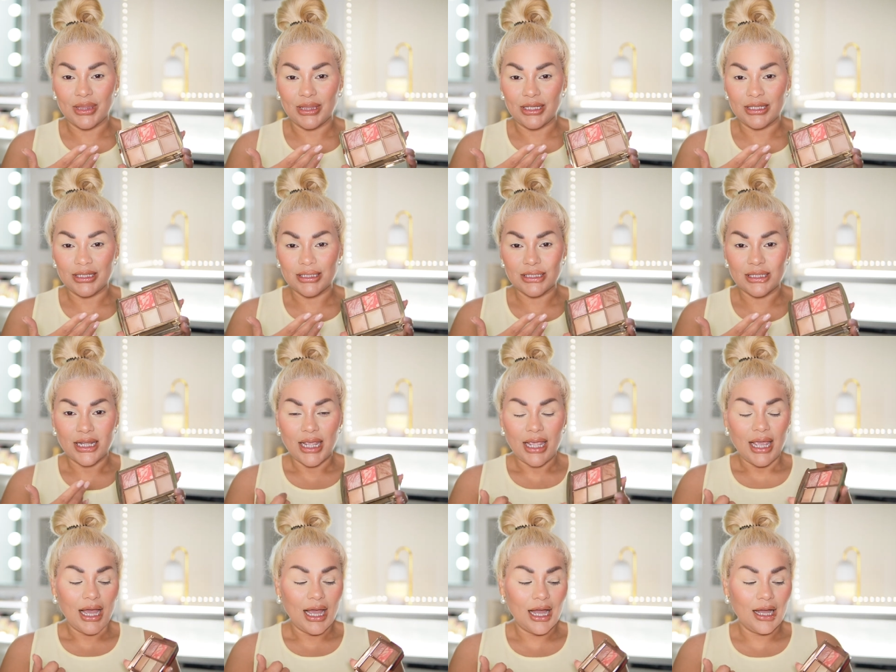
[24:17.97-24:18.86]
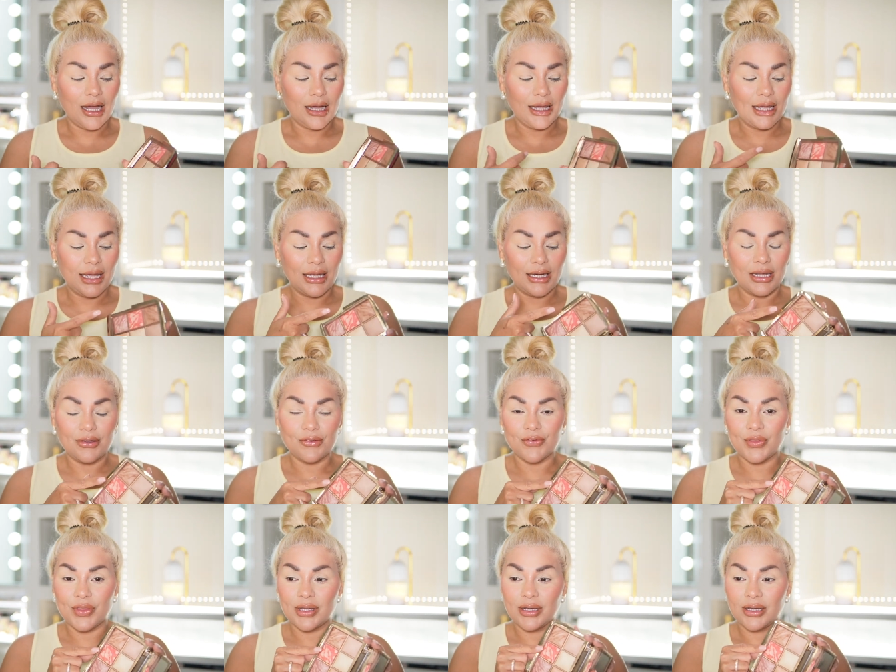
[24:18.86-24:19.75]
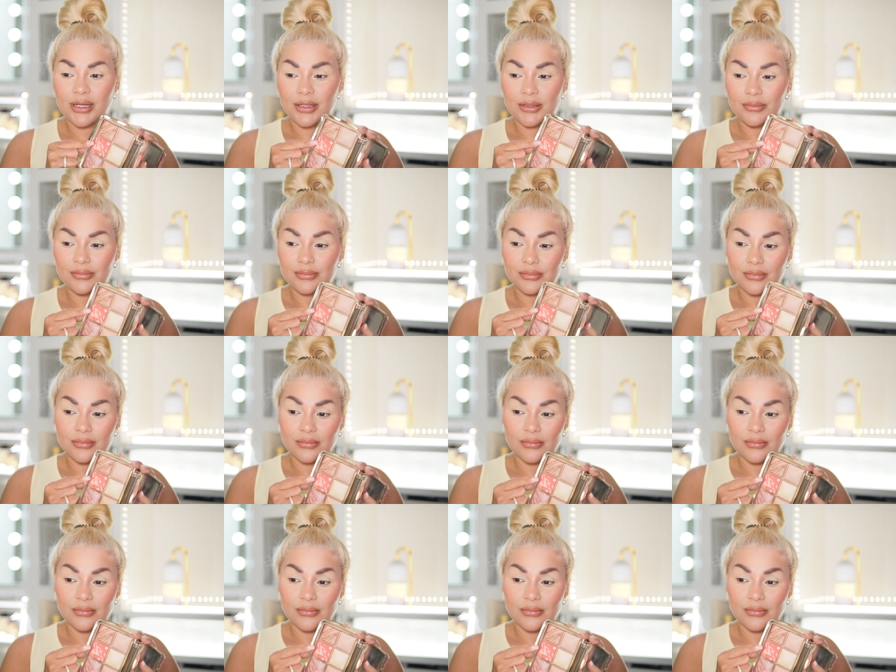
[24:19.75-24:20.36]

this uh, and if the um,